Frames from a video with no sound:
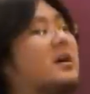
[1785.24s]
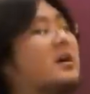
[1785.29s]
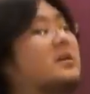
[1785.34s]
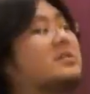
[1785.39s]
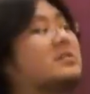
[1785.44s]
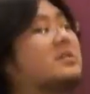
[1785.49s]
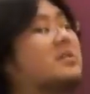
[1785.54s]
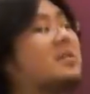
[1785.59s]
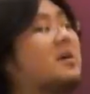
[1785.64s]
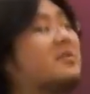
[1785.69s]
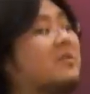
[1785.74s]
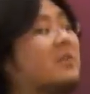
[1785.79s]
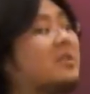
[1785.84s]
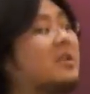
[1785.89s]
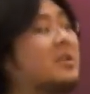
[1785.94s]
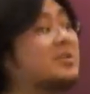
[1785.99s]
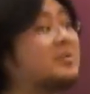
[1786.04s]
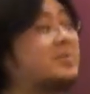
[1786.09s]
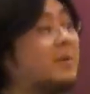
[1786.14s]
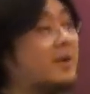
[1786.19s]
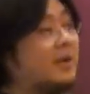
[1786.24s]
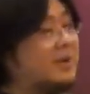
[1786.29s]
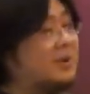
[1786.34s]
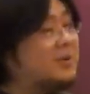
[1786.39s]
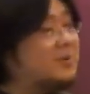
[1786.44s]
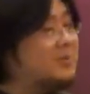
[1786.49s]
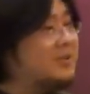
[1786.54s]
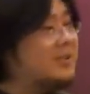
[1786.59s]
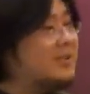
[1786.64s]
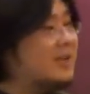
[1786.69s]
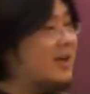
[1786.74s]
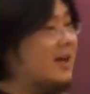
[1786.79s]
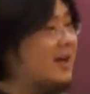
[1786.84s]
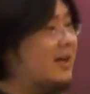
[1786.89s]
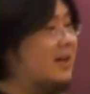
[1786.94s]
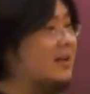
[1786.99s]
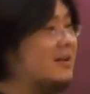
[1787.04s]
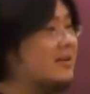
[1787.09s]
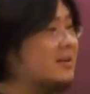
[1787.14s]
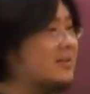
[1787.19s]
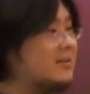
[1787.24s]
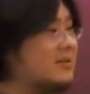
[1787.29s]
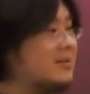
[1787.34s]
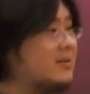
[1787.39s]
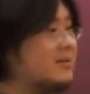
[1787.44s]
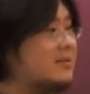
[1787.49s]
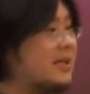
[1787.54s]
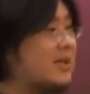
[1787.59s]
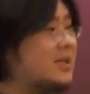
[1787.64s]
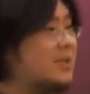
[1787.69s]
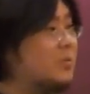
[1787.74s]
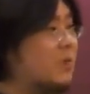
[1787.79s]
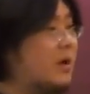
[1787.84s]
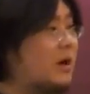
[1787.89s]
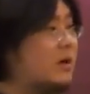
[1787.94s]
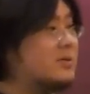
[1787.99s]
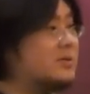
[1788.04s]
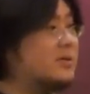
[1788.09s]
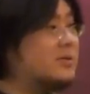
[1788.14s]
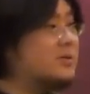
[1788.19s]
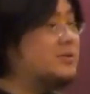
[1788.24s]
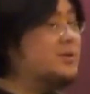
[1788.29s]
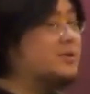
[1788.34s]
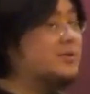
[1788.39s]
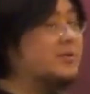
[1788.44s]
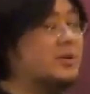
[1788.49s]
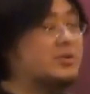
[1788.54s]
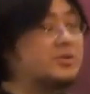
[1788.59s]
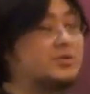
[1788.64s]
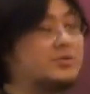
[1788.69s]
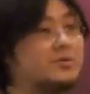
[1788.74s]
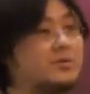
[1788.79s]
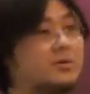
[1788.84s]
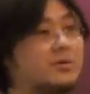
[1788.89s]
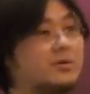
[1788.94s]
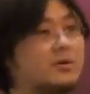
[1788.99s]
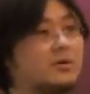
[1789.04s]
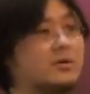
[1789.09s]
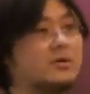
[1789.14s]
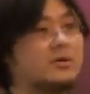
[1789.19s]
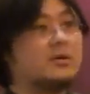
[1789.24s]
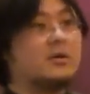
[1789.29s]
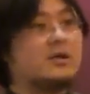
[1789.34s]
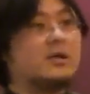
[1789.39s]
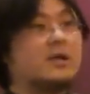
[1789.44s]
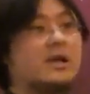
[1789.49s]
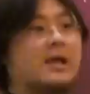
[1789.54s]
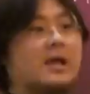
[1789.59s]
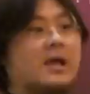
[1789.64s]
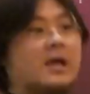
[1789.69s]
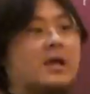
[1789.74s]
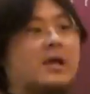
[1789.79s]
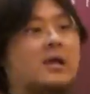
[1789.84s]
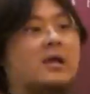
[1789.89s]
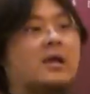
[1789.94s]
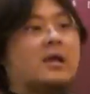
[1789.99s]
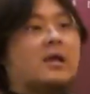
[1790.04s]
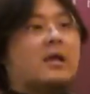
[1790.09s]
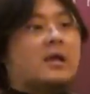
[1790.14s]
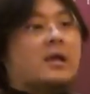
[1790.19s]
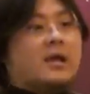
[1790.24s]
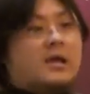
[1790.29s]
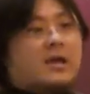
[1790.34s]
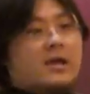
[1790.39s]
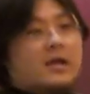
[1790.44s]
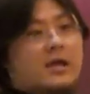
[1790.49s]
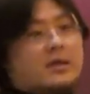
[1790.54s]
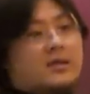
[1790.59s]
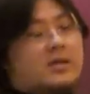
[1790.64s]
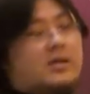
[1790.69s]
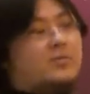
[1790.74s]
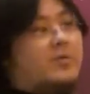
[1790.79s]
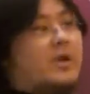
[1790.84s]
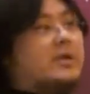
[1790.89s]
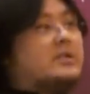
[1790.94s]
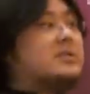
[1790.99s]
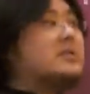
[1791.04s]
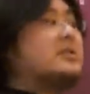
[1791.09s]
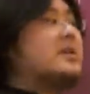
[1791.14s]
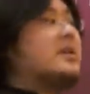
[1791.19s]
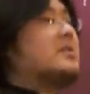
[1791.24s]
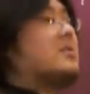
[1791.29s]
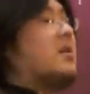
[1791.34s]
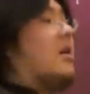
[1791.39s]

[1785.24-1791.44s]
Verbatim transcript: qadr of Allah subhanahu wa ta'ala that he walks into a store and he raises his